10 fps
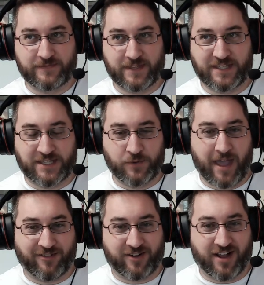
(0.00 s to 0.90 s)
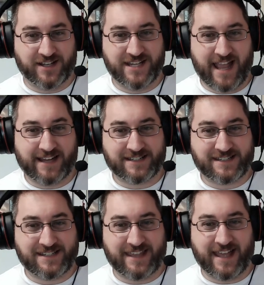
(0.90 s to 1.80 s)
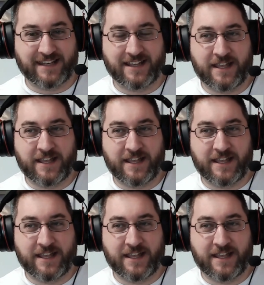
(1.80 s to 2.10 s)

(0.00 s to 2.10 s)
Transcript: you have context that